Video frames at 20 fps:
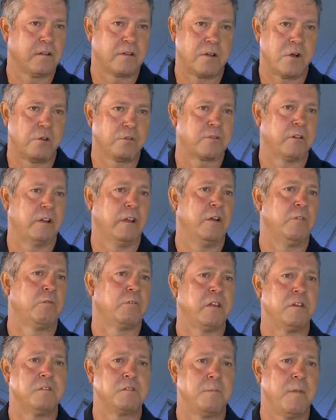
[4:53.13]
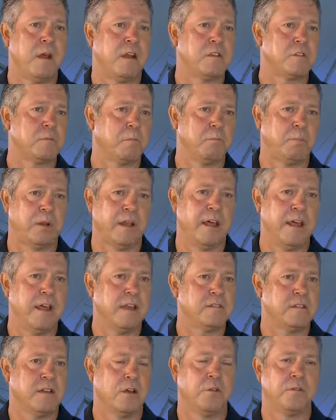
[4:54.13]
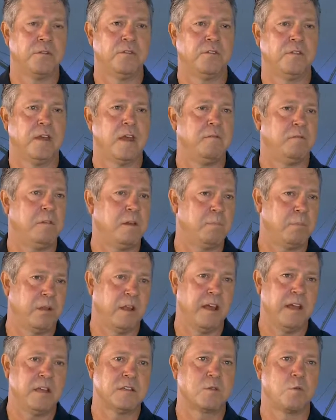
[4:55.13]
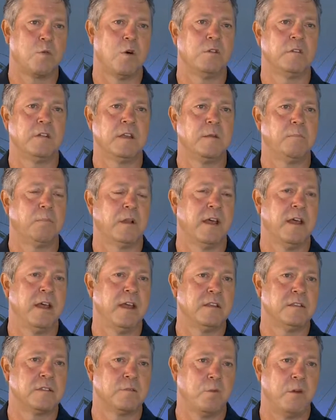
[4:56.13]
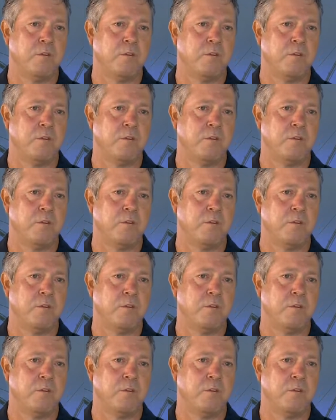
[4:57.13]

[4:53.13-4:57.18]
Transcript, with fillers: cultural heritage management plans, health and safety plans, quality plans.